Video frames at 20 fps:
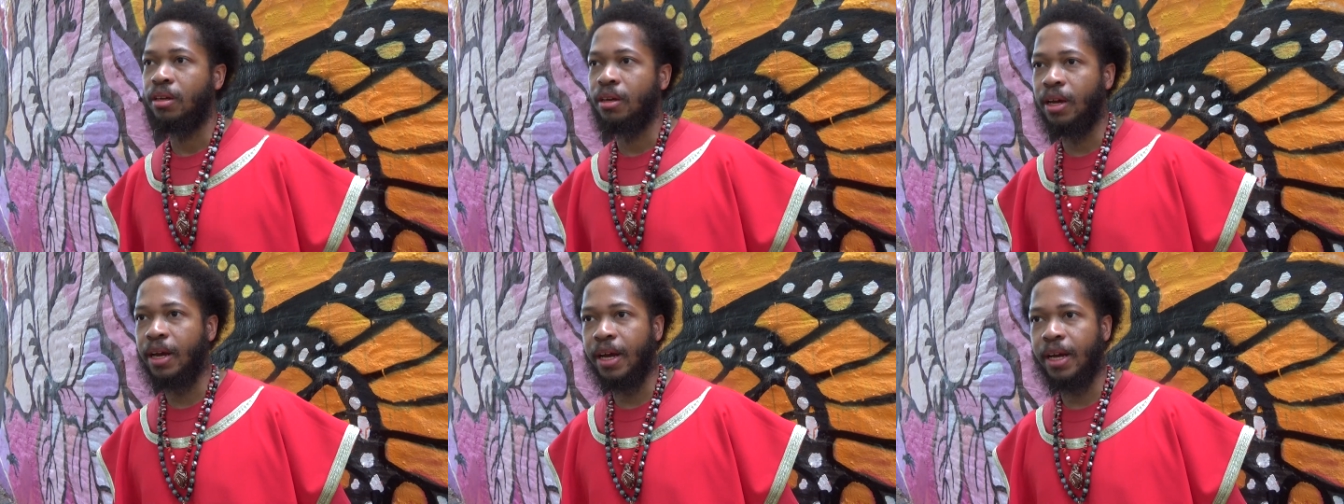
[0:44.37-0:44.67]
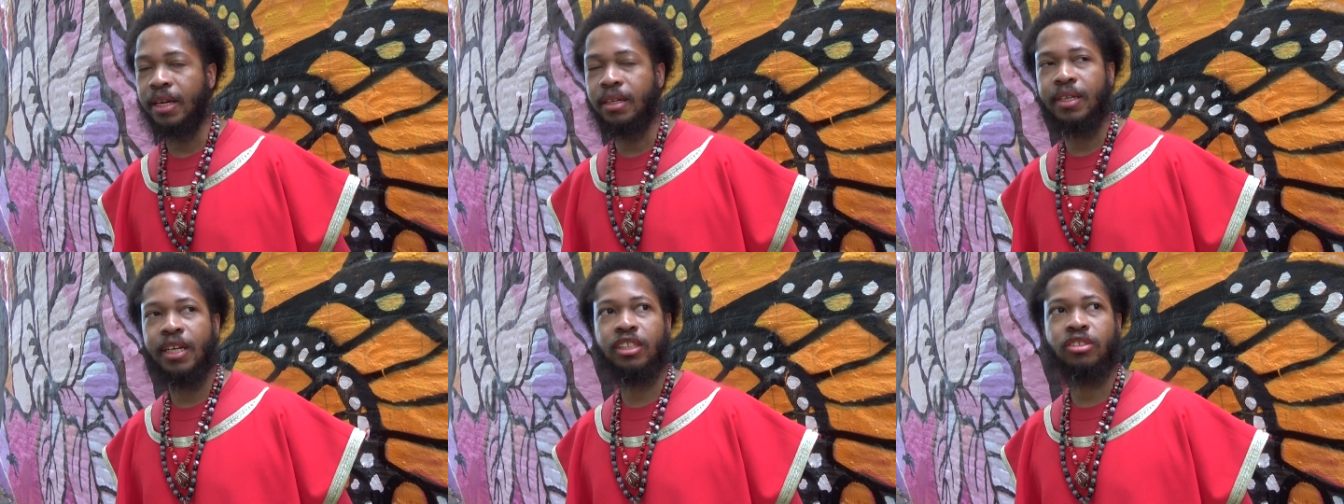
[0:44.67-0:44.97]

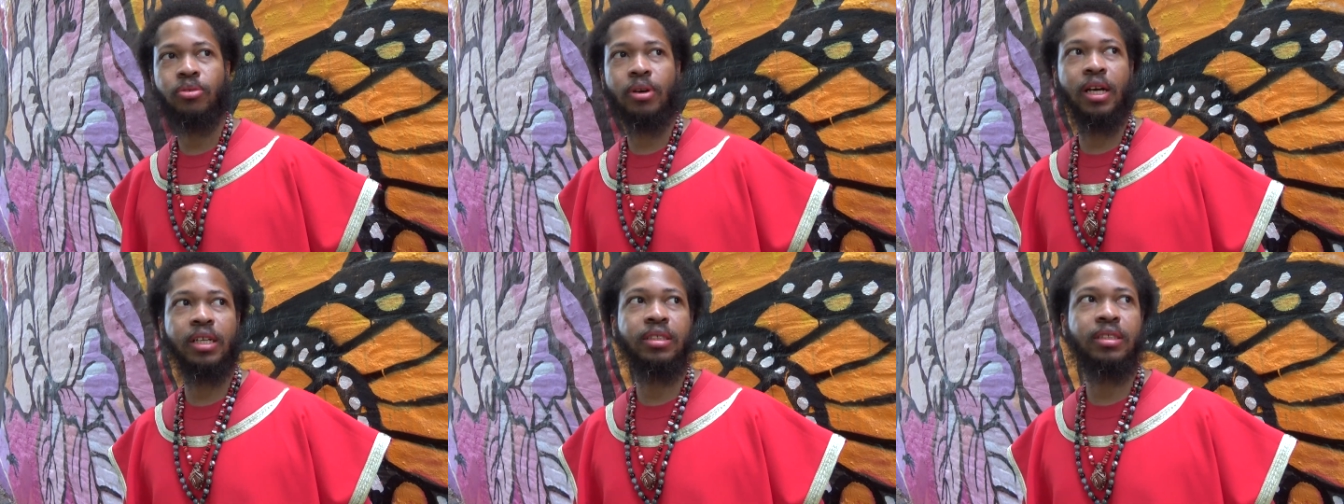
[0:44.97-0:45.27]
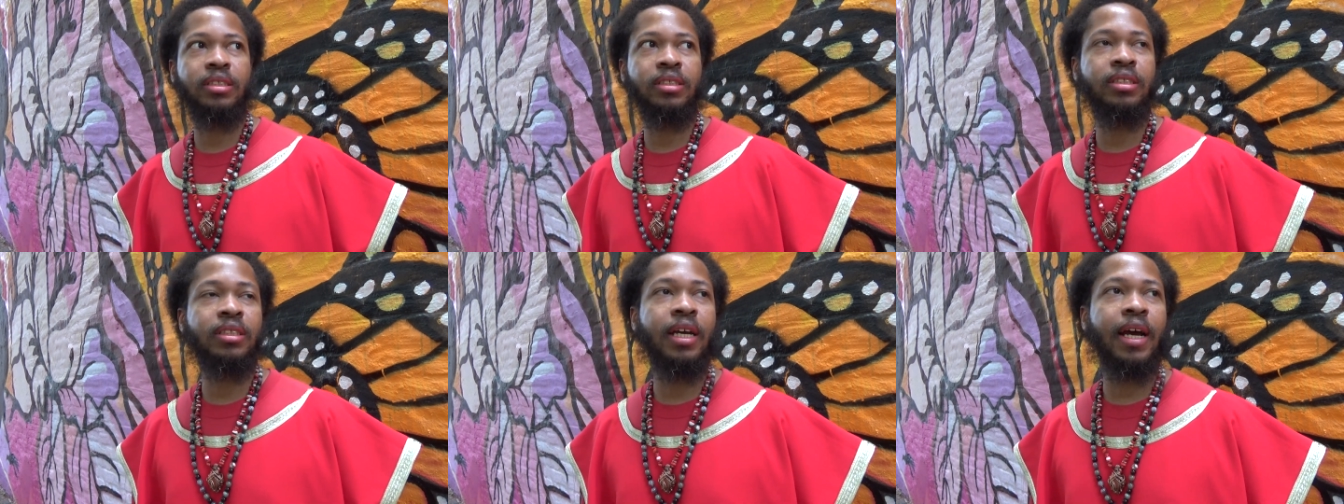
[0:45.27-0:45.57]
Alright, that's why
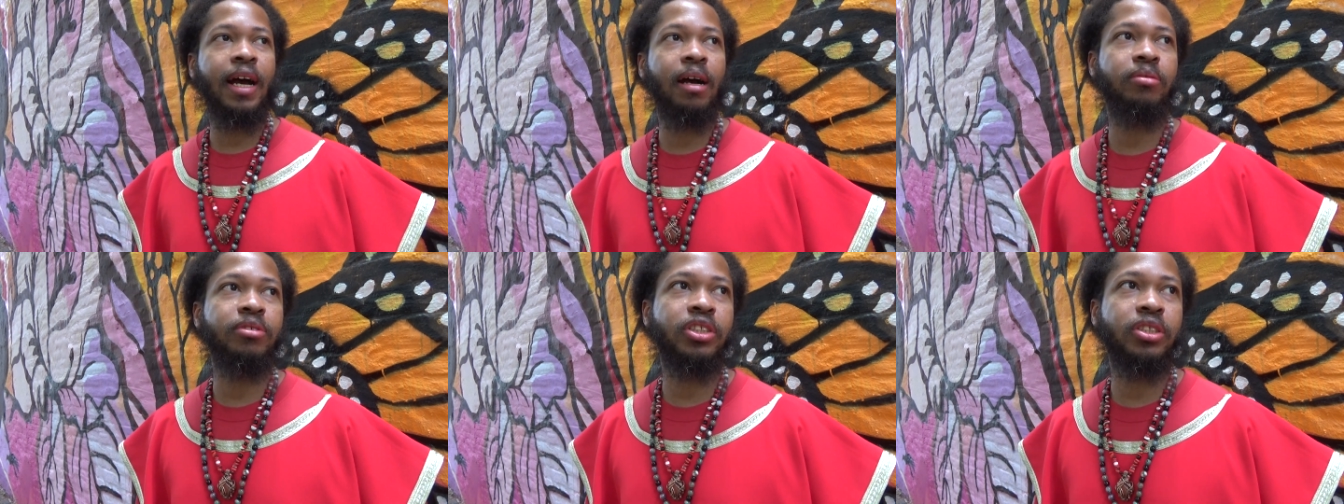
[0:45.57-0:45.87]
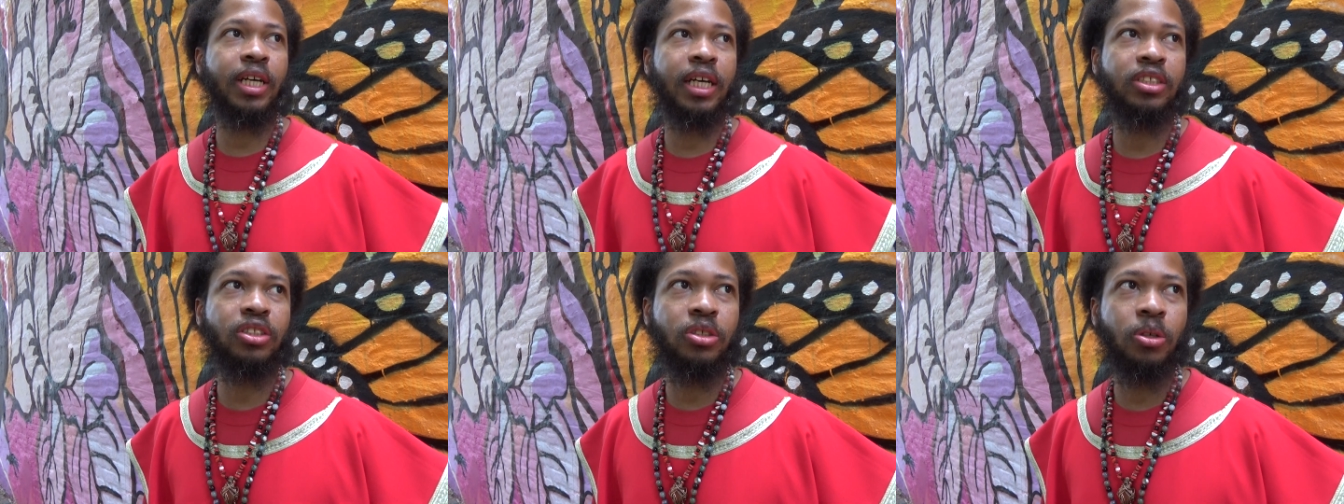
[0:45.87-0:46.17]
Yahweh
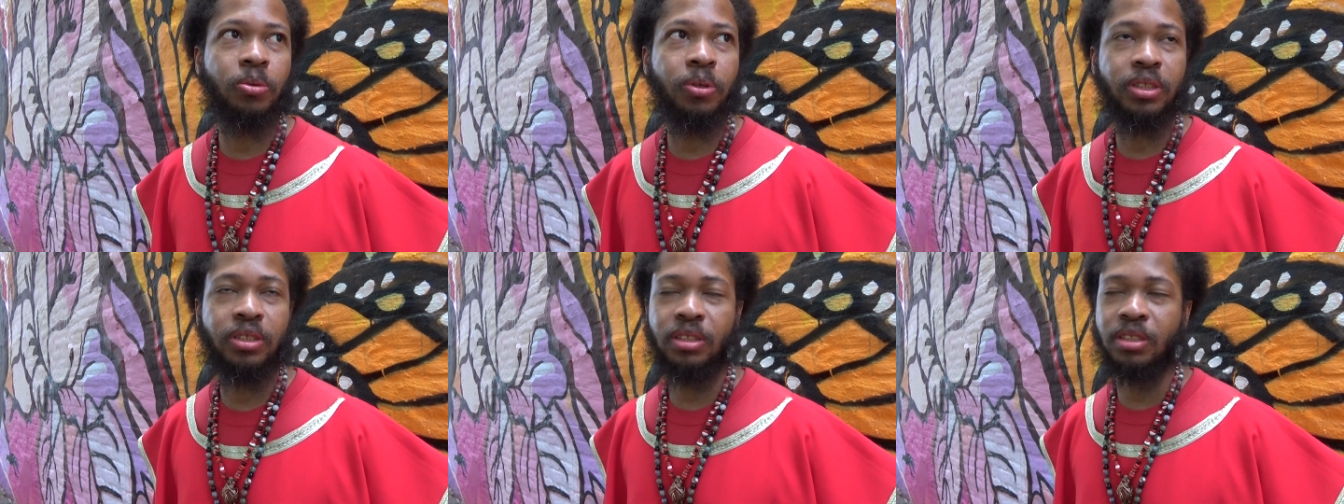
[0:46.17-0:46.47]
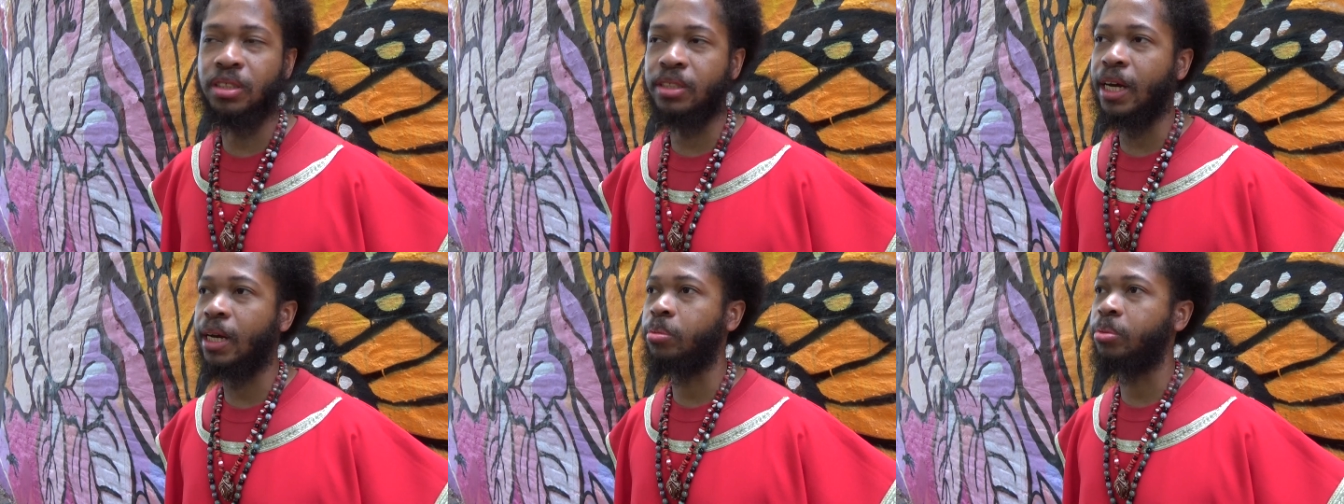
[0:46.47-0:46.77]
told his
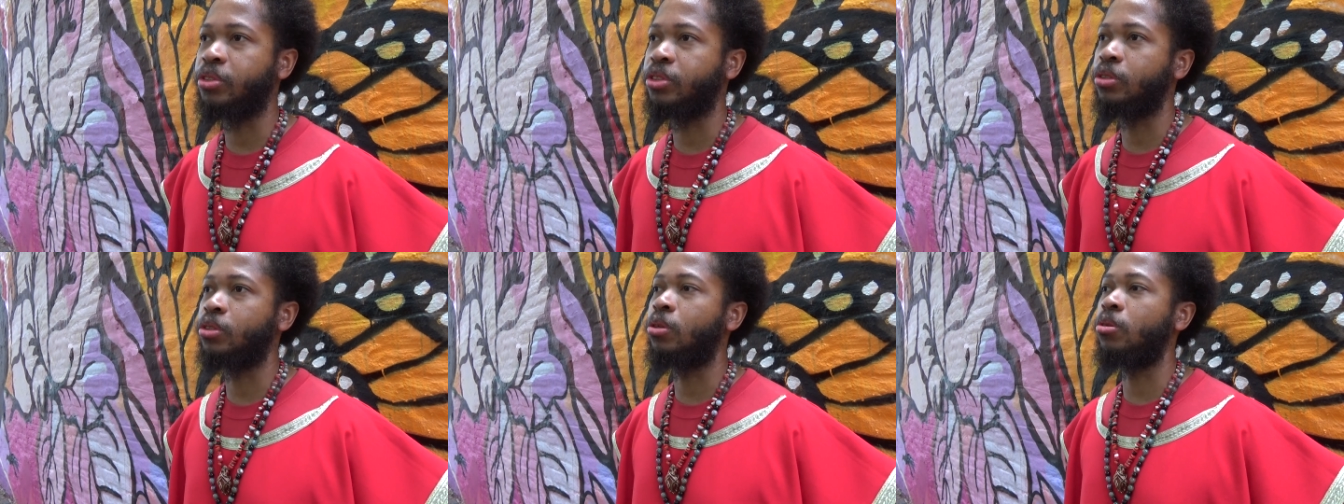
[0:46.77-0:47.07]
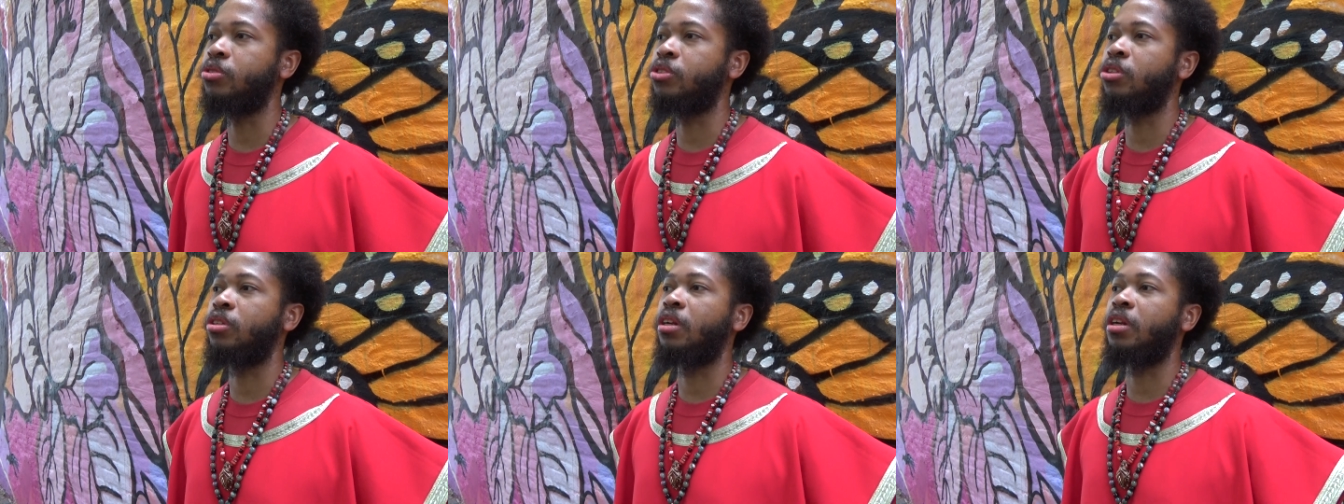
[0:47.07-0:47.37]
disciples to
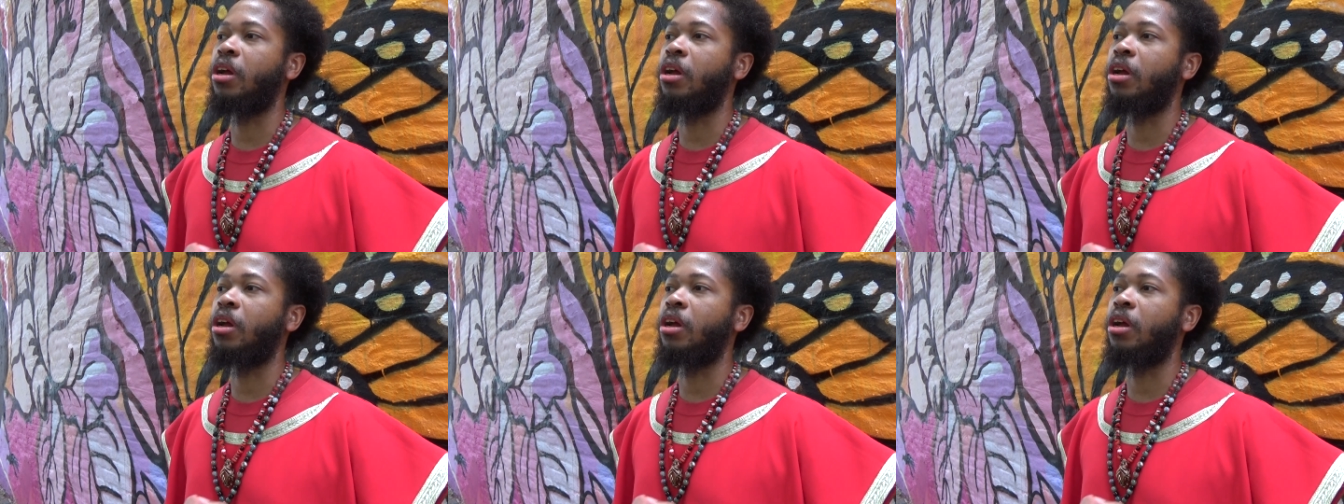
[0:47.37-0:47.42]
go to the